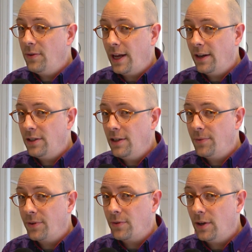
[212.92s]
you can
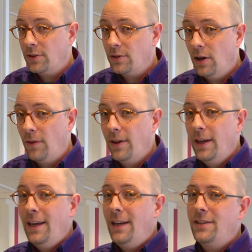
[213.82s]
achieve with the cross dissolve
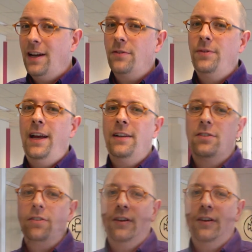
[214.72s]
is that it creates